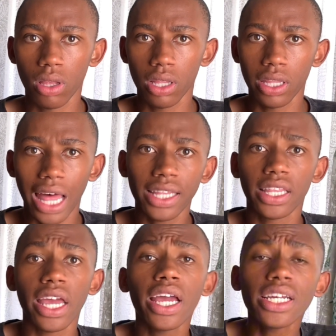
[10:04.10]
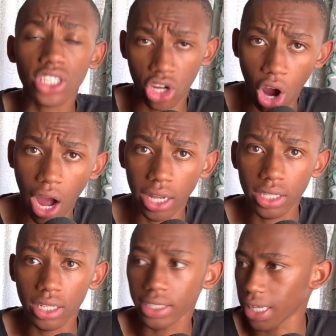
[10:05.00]
that there is a God
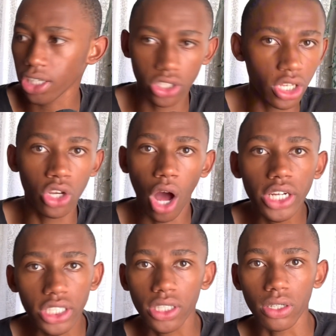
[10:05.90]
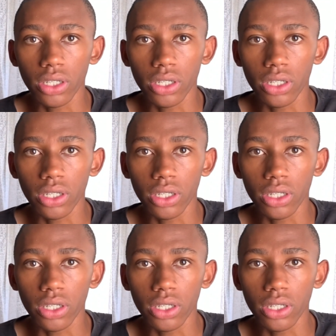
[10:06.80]
is actually logical.